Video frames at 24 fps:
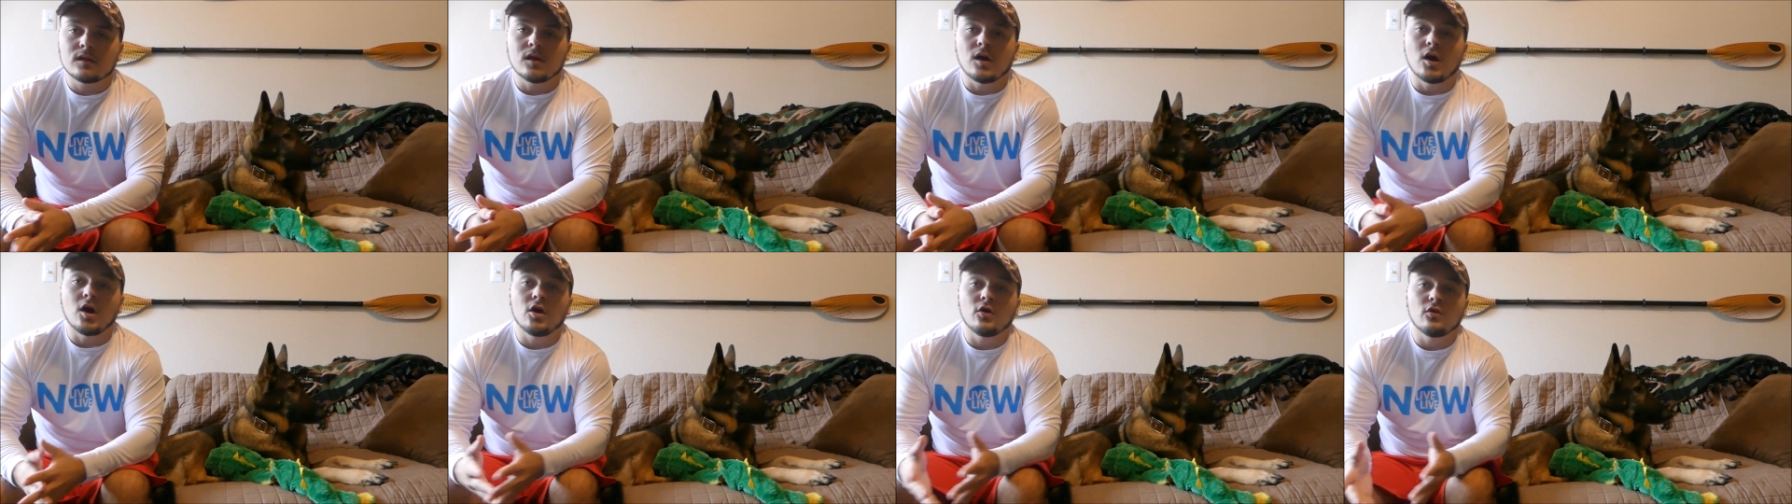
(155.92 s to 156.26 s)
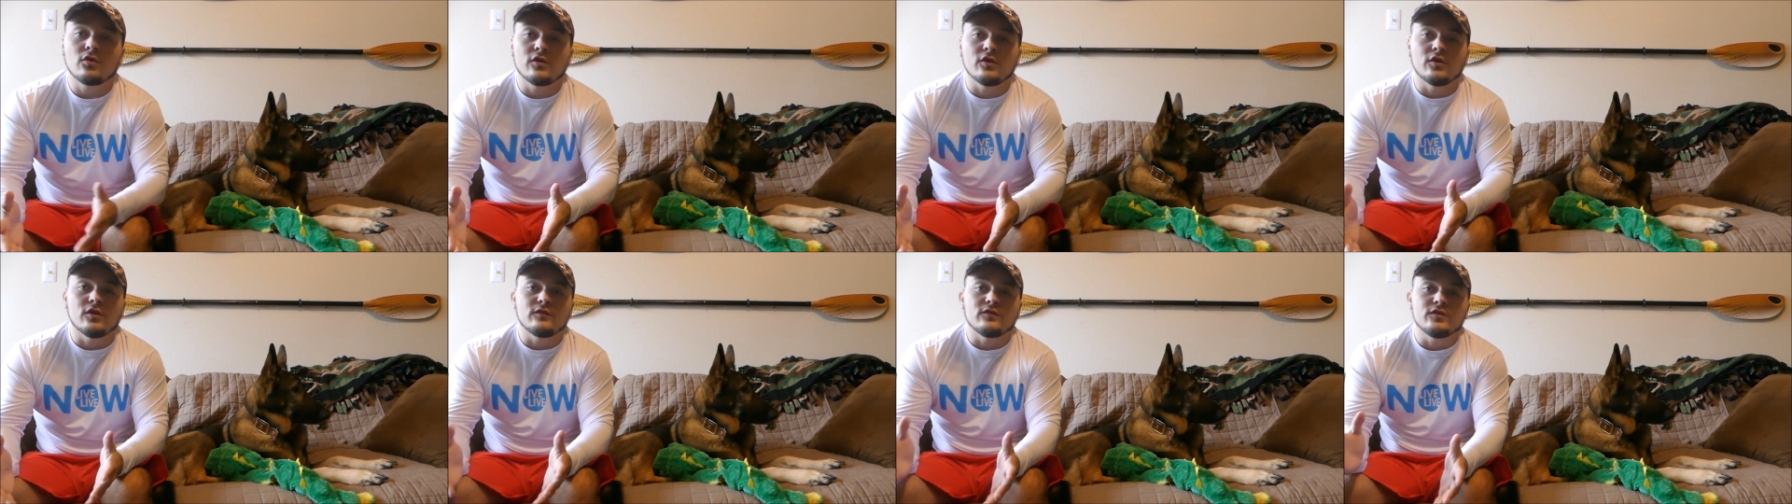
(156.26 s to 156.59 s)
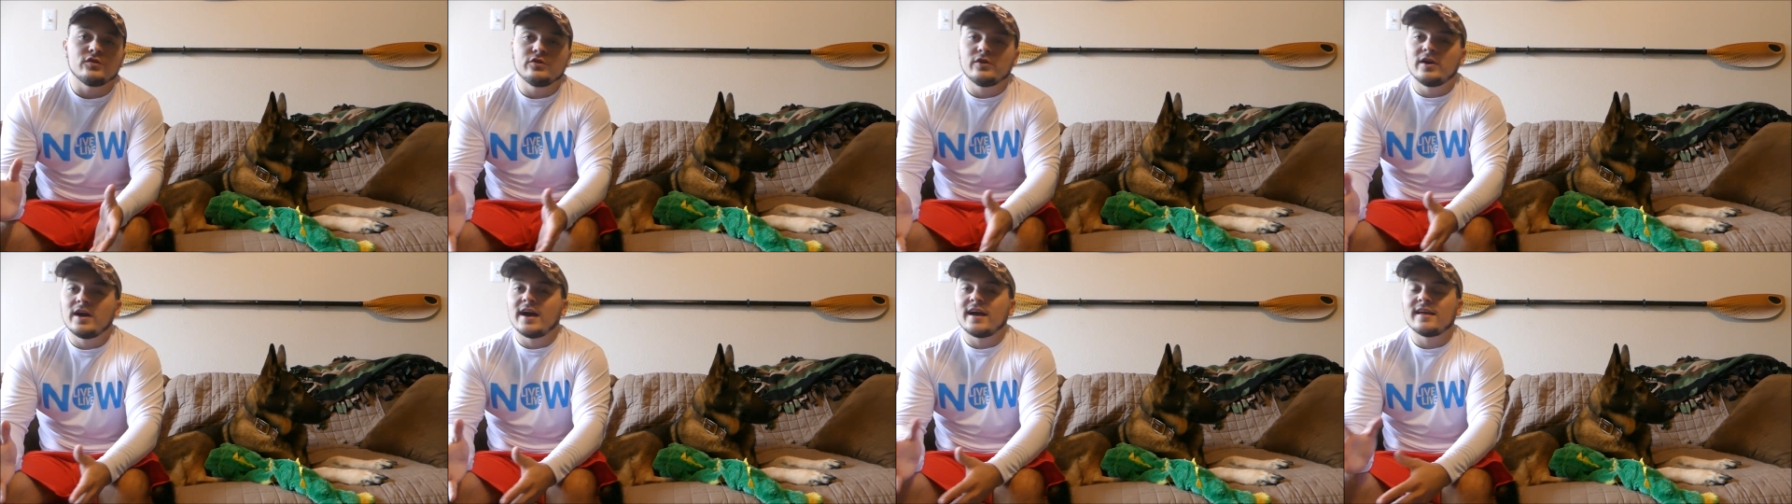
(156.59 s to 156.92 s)
Also, if
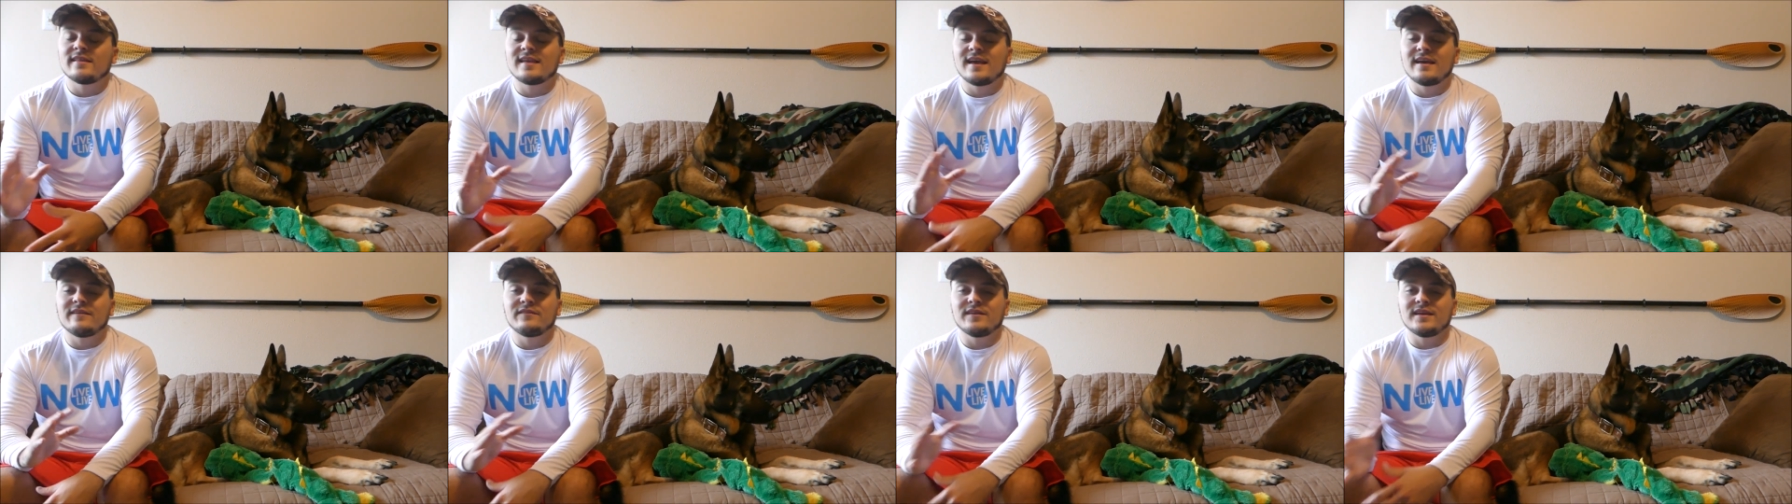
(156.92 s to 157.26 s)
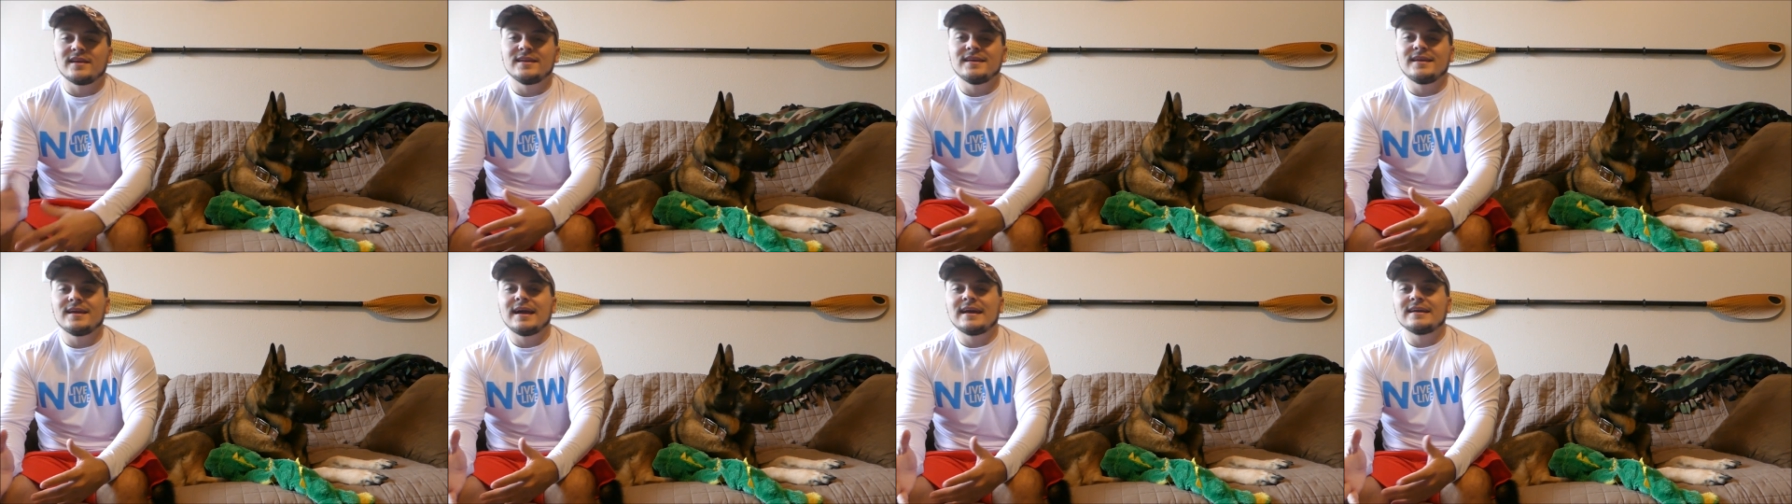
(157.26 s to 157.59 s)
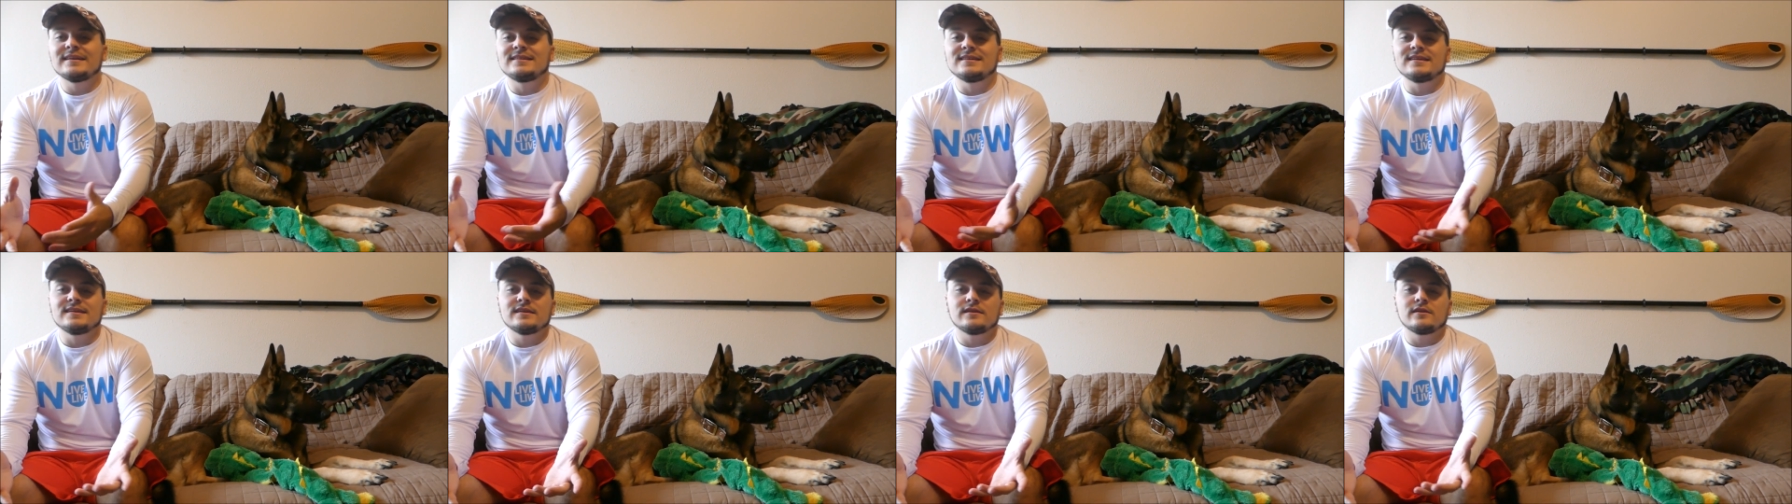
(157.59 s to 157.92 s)
you guys have any
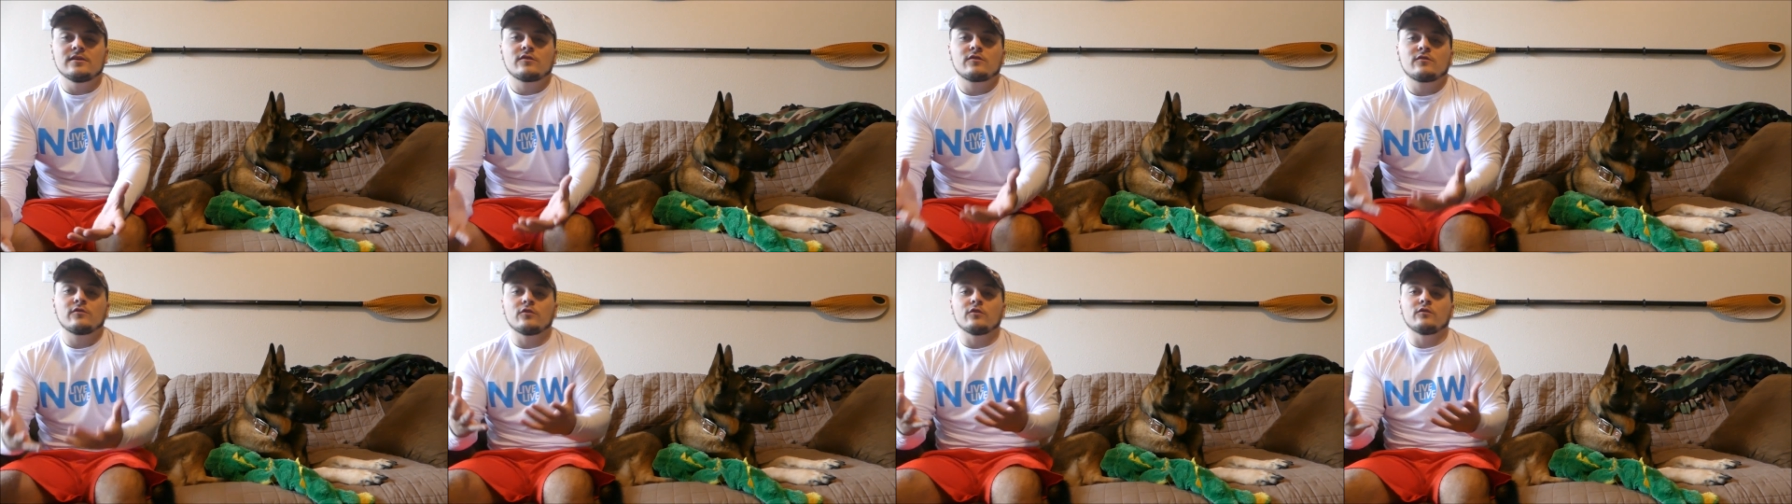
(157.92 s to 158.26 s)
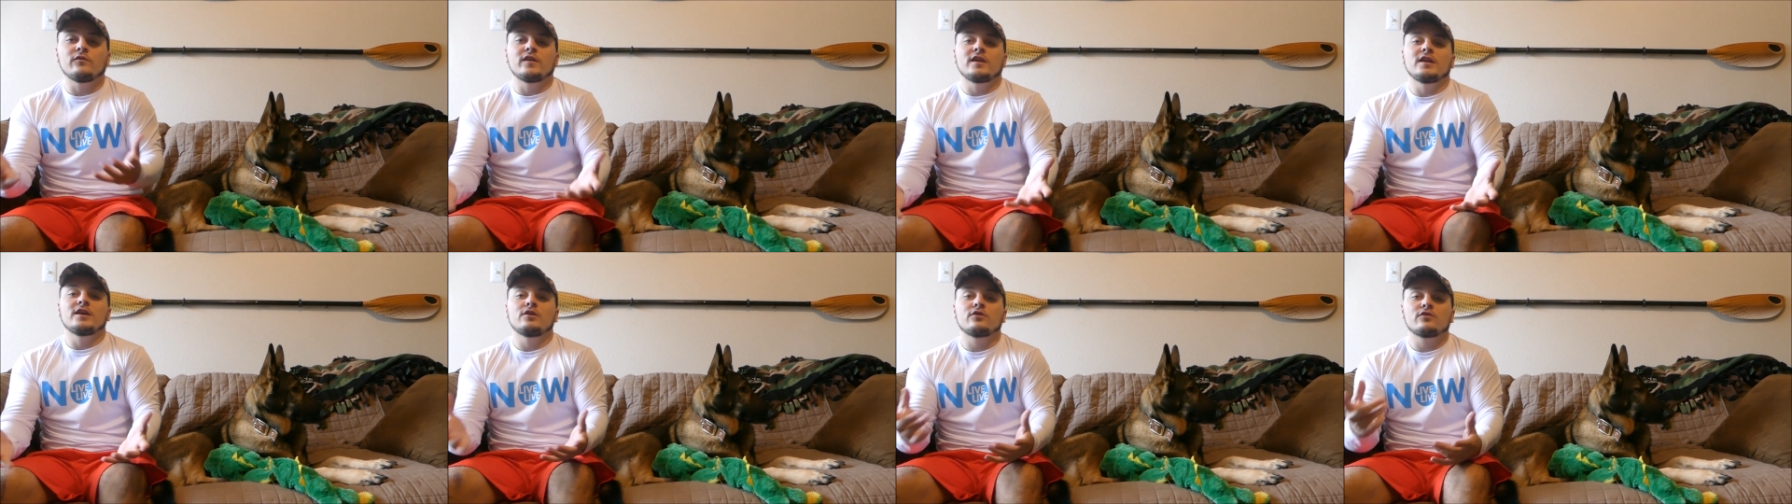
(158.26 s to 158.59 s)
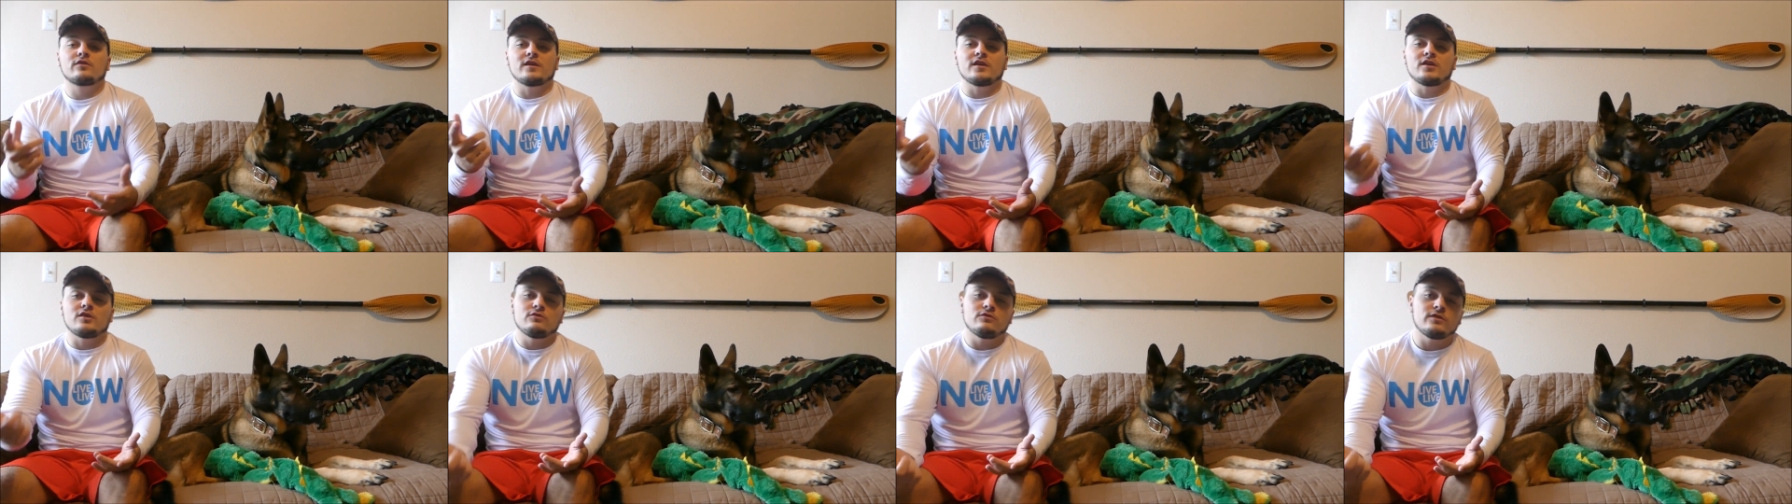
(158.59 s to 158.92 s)
ideas for
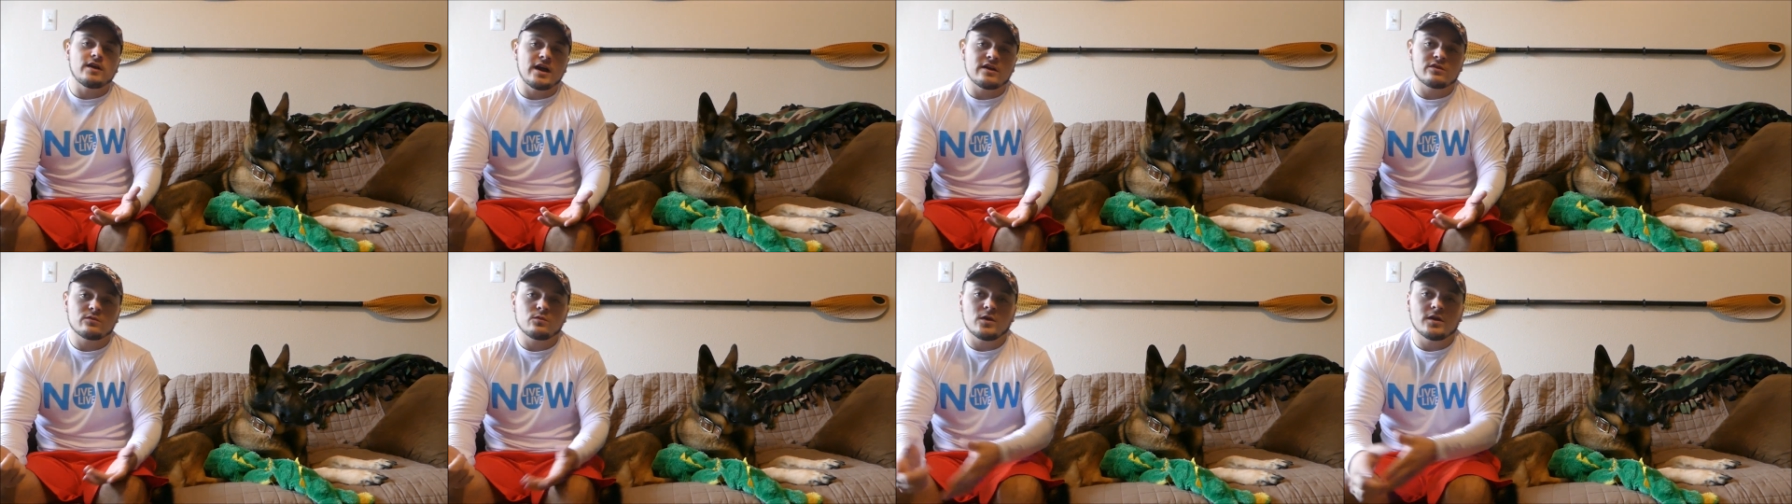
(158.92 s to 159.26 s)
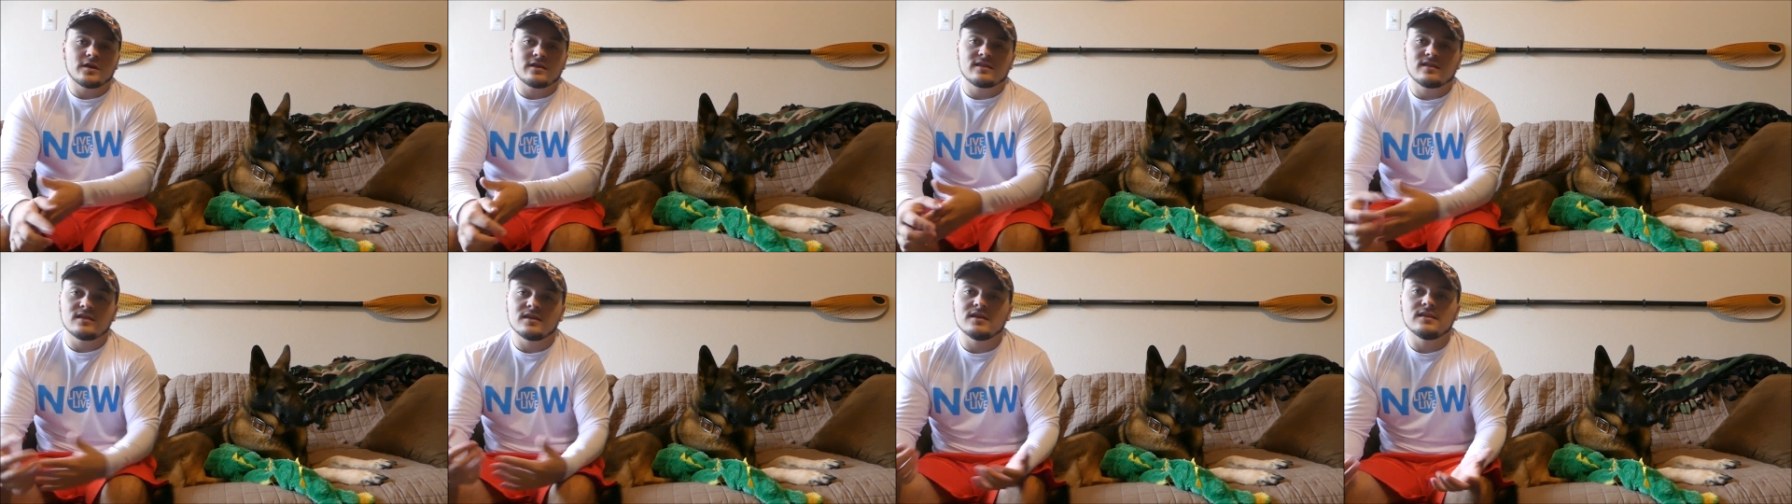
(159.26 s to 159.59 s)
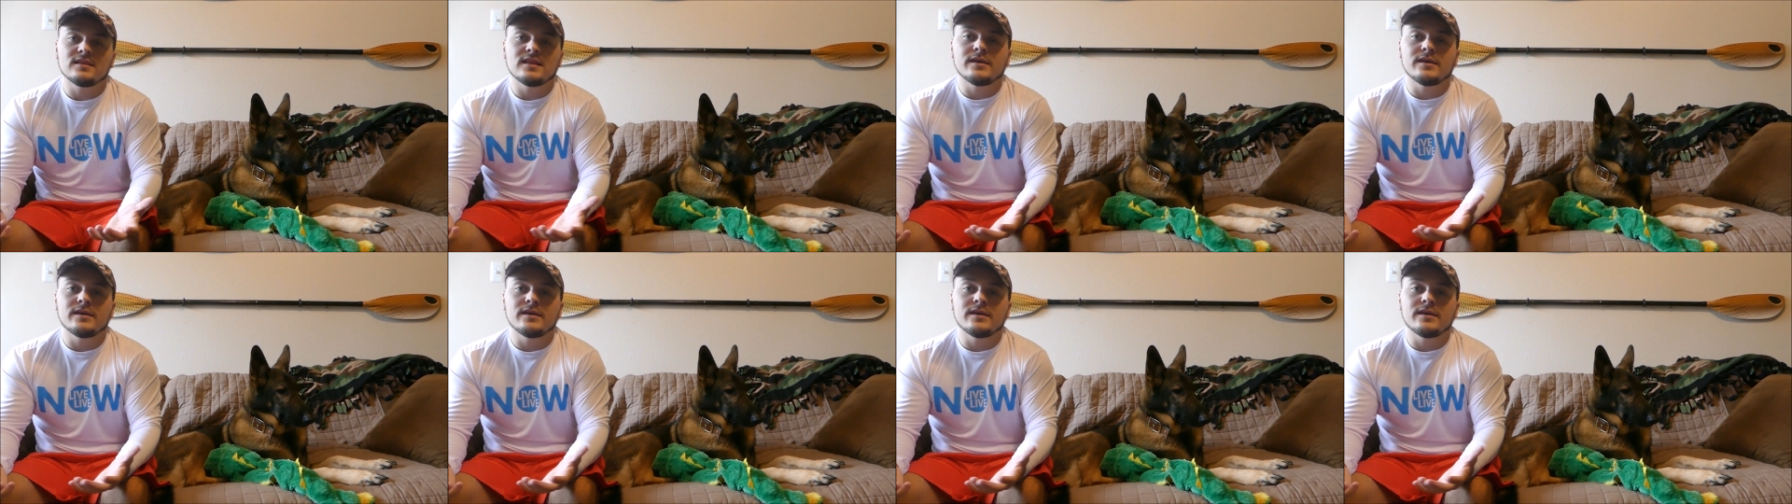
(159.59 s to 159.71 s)
videos that you guys want to see,